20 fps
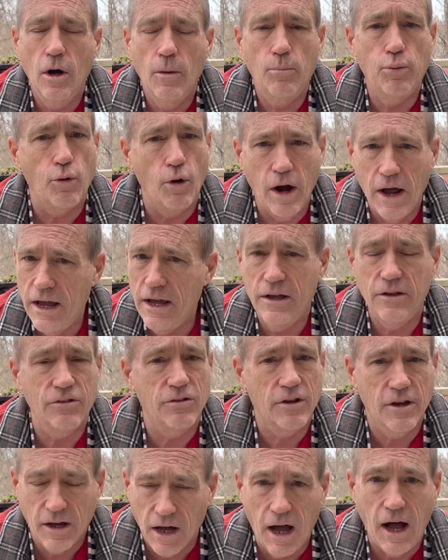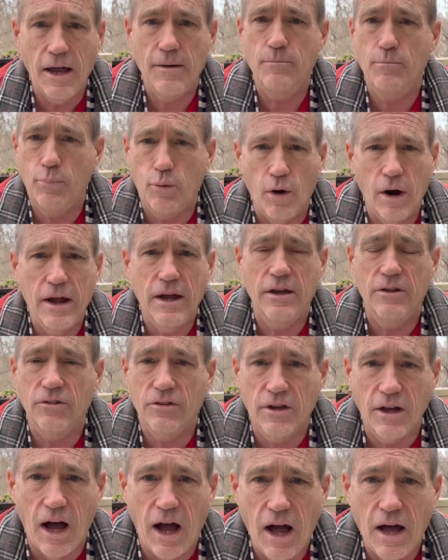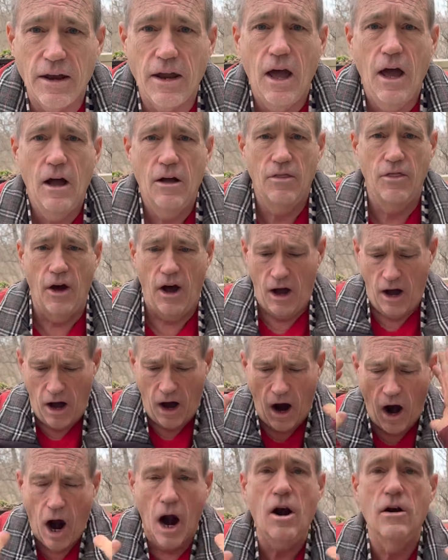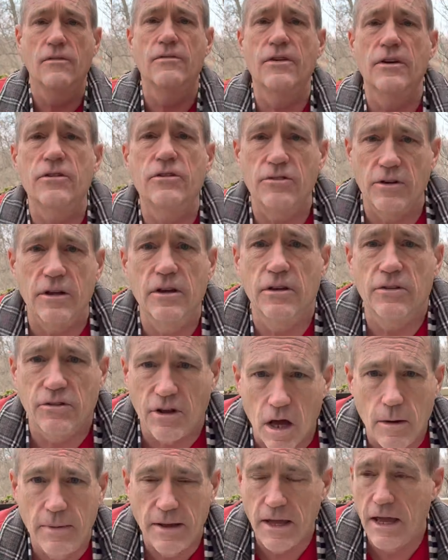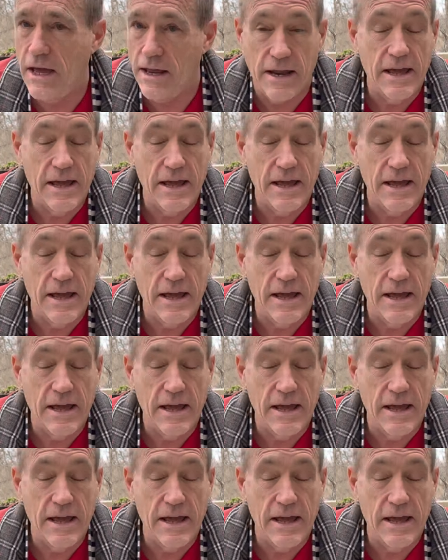Praise God, praise God. The harvest is coming in.